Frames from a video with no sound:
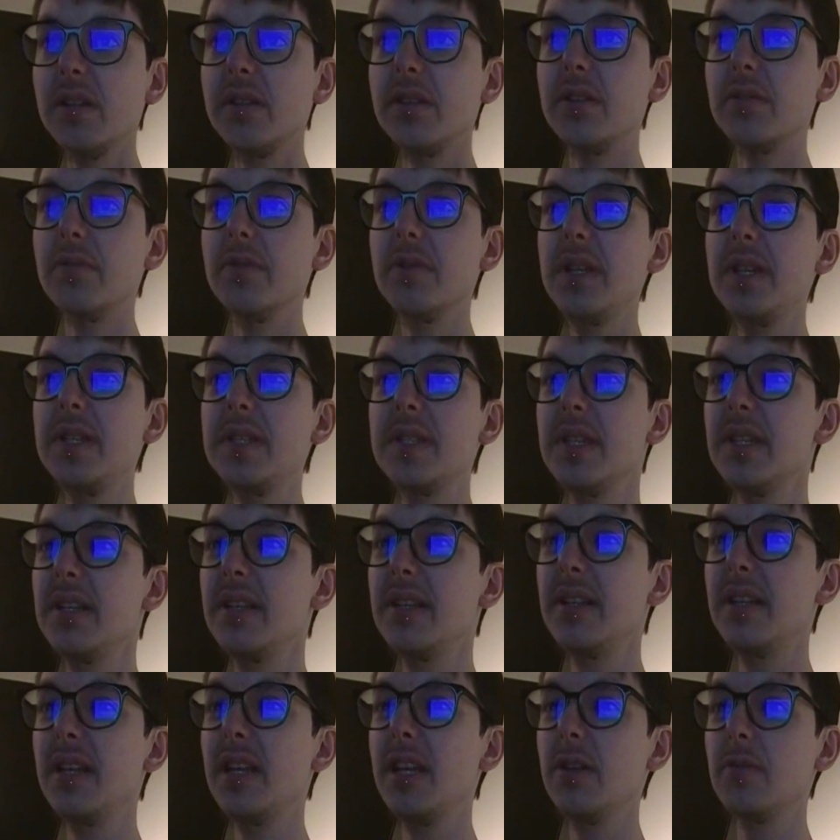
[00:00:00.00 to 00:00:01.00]
The
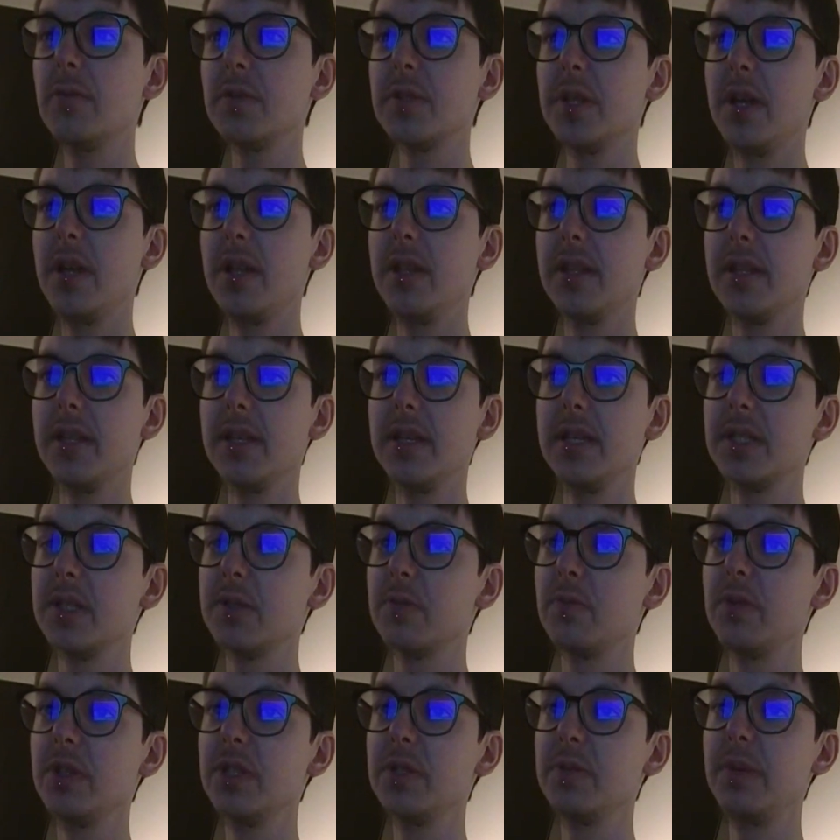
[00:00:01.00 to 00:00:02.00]
reason it was on the
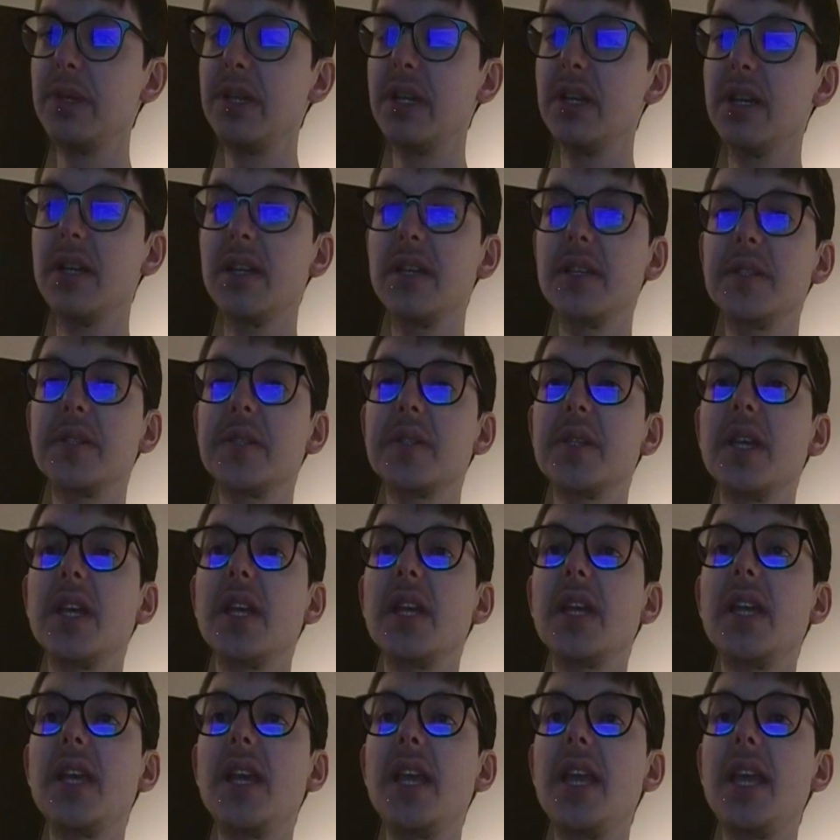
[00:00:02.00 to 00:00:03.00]
list was because
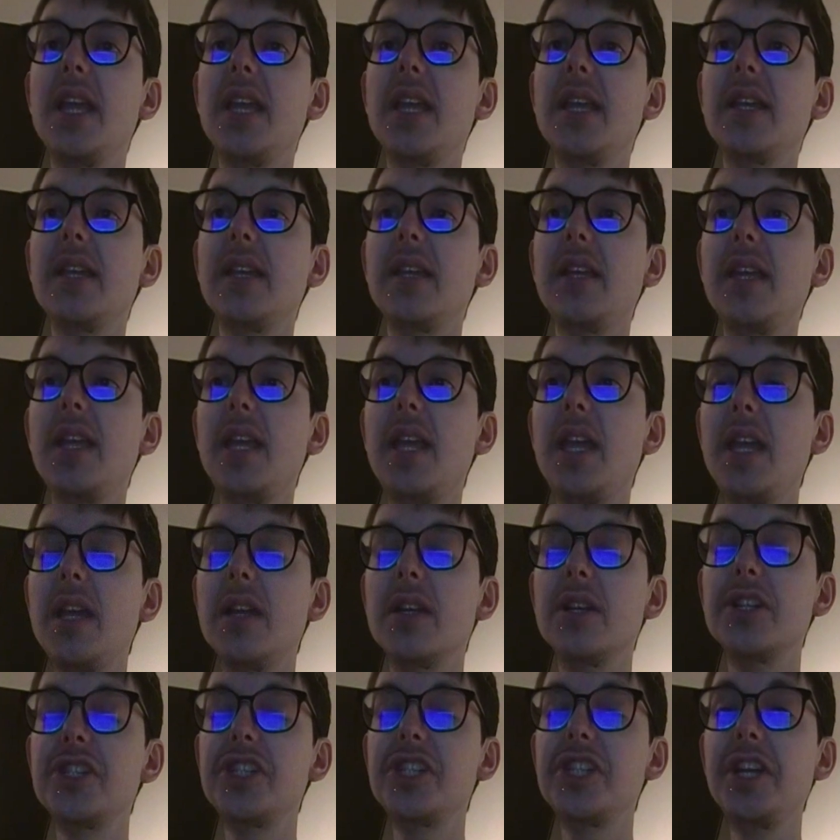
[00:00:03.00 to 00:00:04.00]

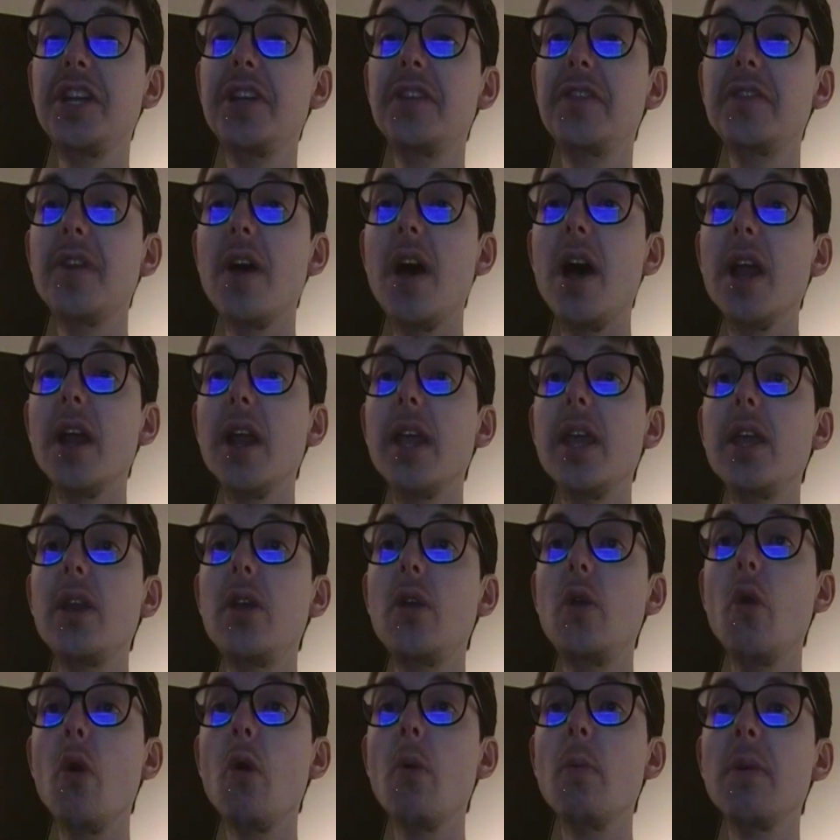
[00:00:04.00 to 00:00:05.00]
he, she thought it
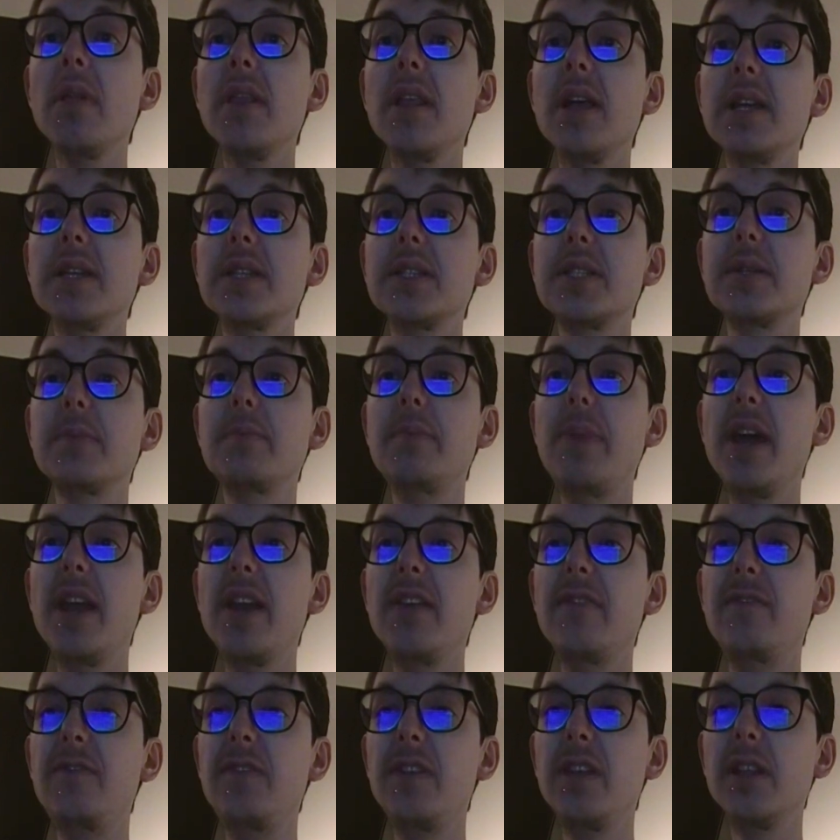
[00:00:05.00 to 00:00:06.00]
normalized
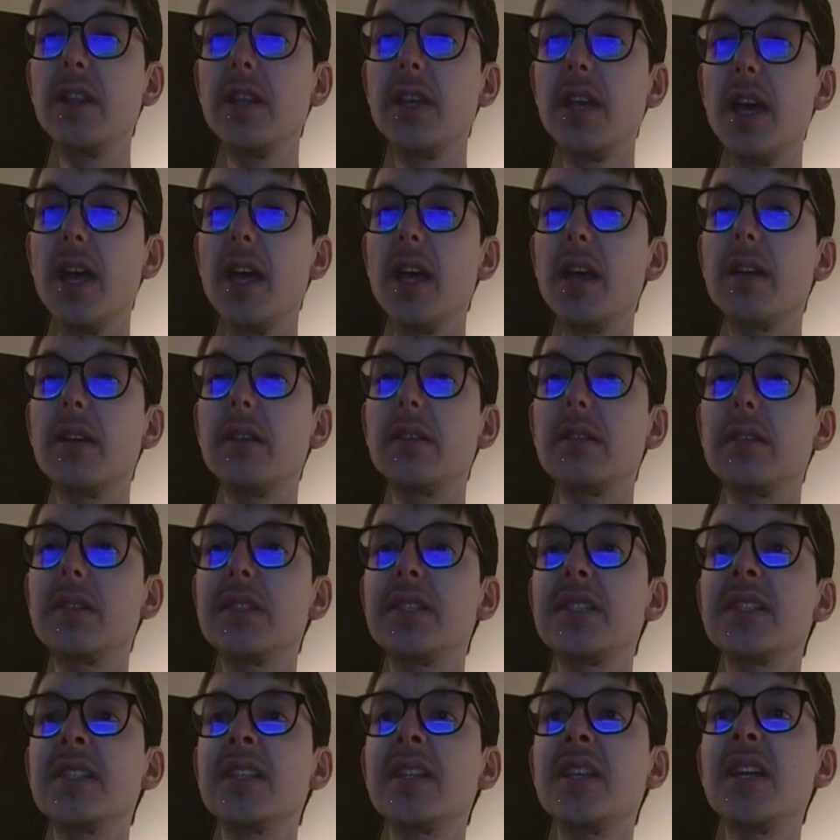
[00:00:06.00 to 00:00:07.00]
pedophilia.
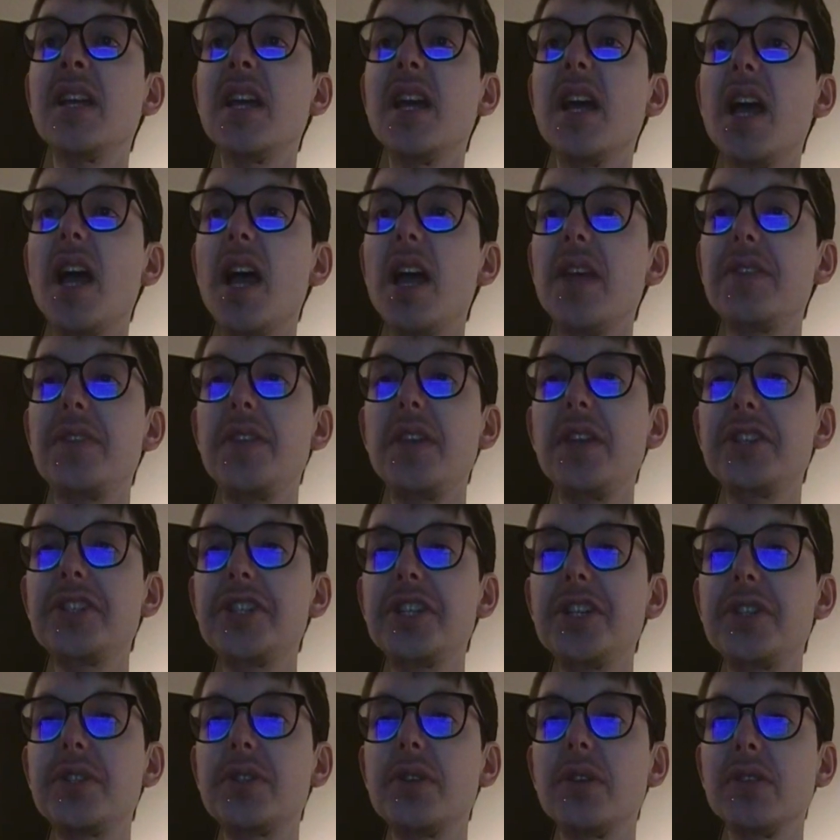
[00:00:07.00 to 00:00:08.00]
I think
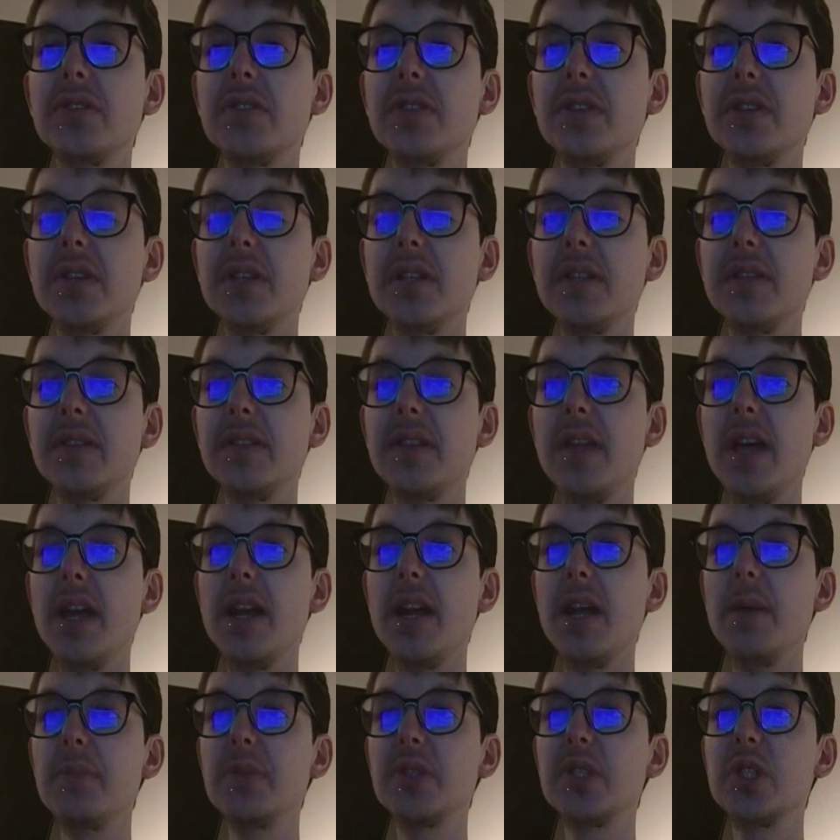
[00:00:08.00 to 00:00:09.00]
she took the,
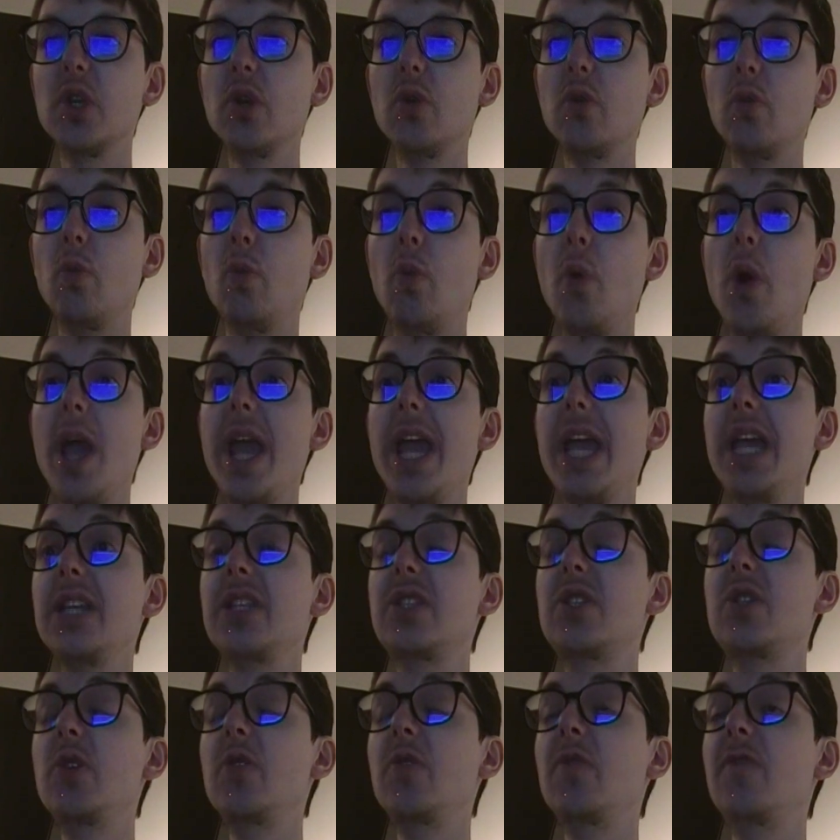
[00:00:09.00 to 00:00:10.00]
that episode way
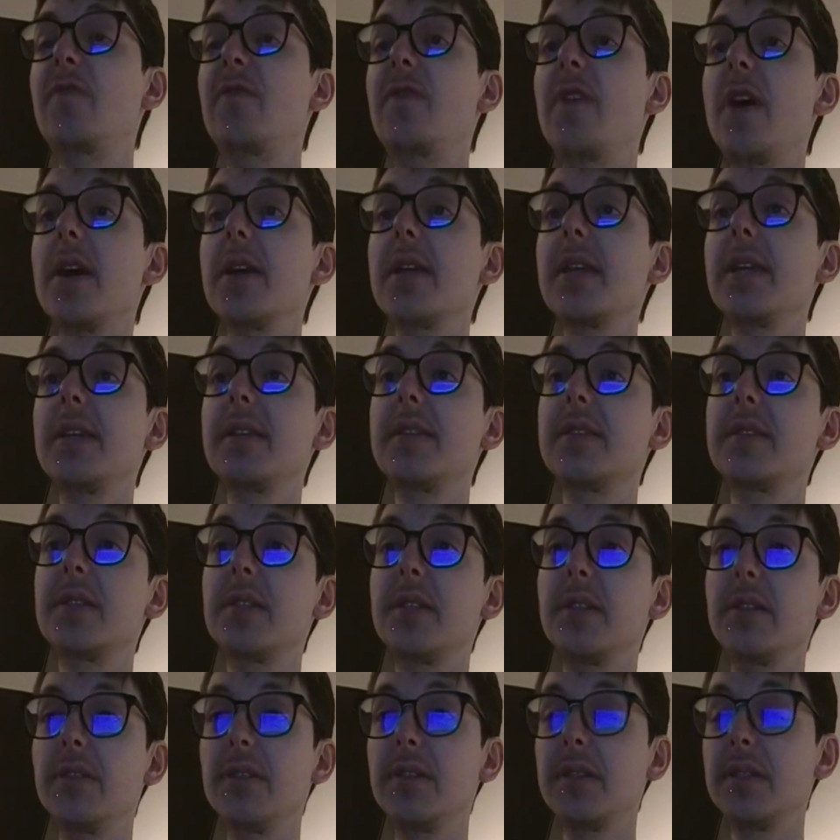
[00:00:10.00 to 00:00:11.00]
too fucking
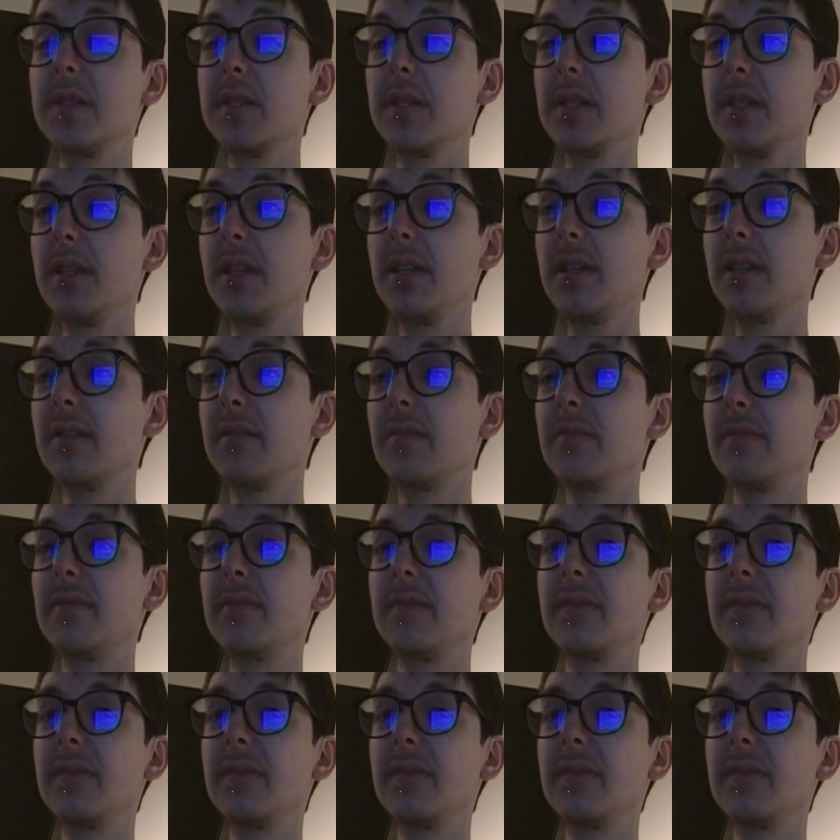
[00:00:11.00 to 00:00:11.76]
seriously.